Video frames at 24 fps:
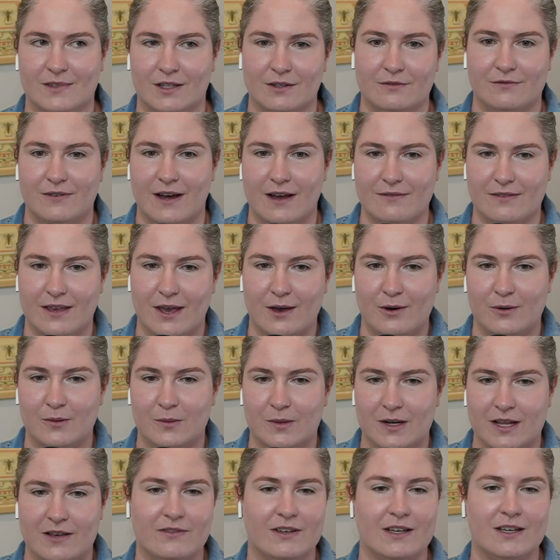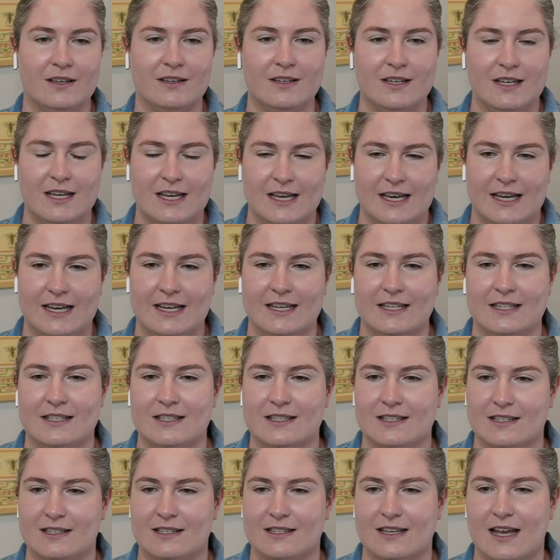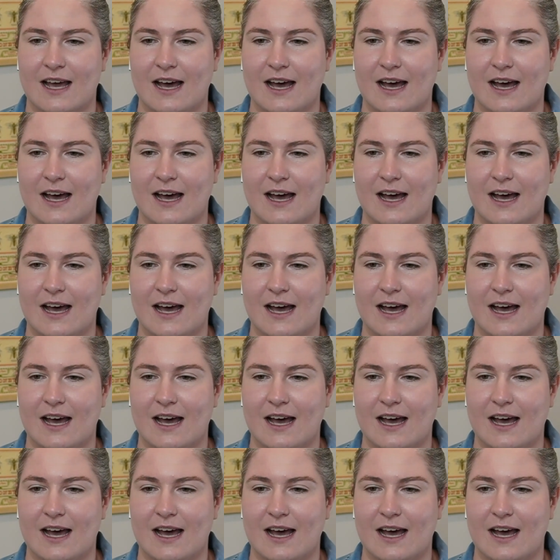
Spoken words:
5K or whatever? It's